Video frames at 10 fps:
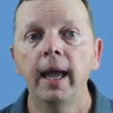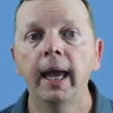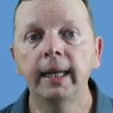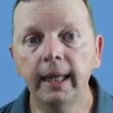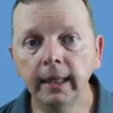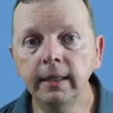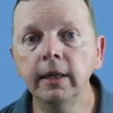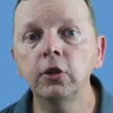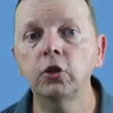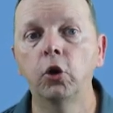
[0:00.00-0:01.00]
And
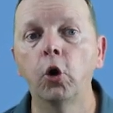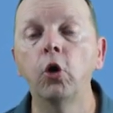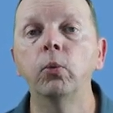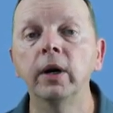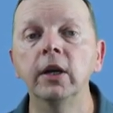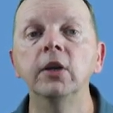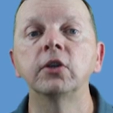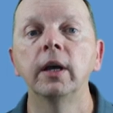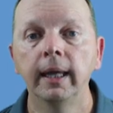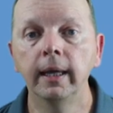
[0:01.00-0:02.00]
India's goal
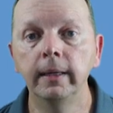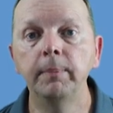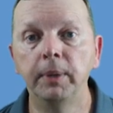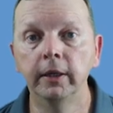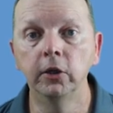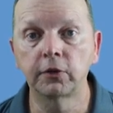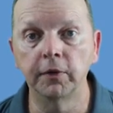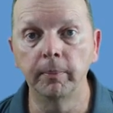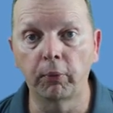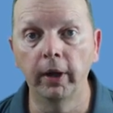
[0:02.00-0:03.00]
was independence
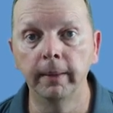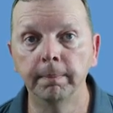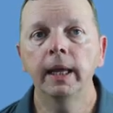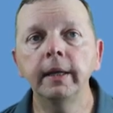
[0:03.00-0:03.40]
from Britain.